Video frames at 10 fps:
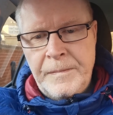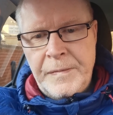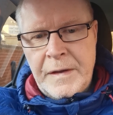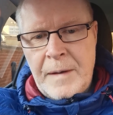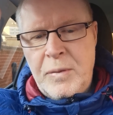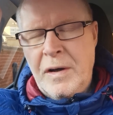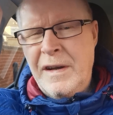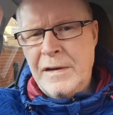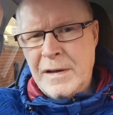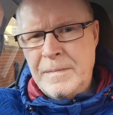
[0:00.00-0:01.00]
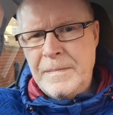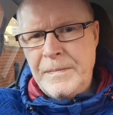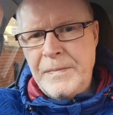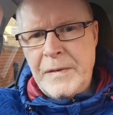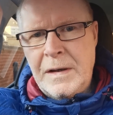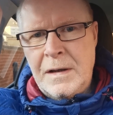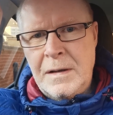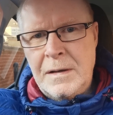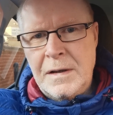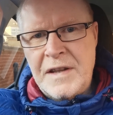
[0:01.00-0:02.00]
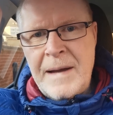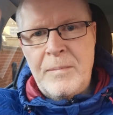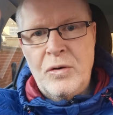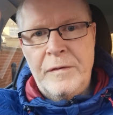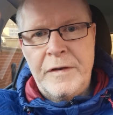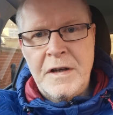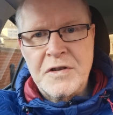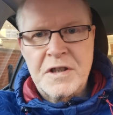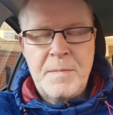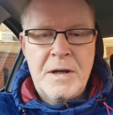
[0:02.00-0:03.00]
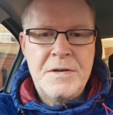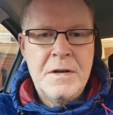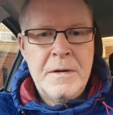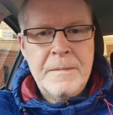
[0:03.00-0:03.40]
that put another uh, damper on things, I suppose.